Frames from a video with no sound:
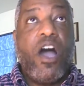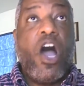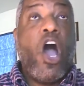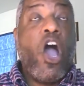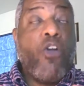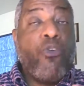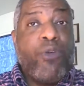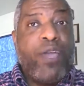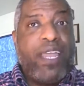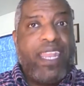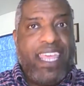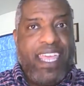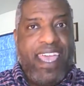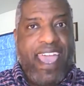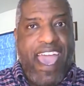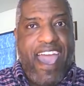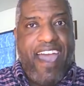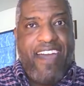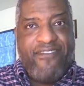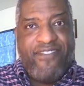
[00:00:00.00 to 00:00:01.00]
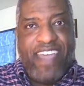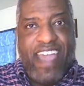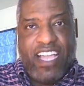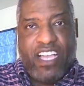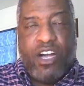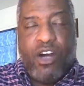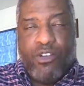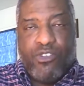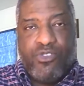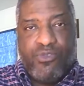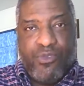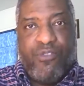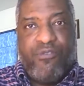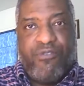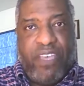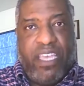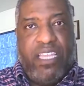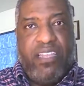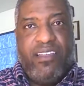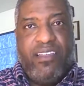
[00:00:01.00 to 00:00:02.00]
already have that cultural
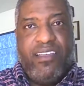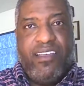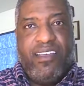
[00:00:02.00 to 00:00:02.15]
fit.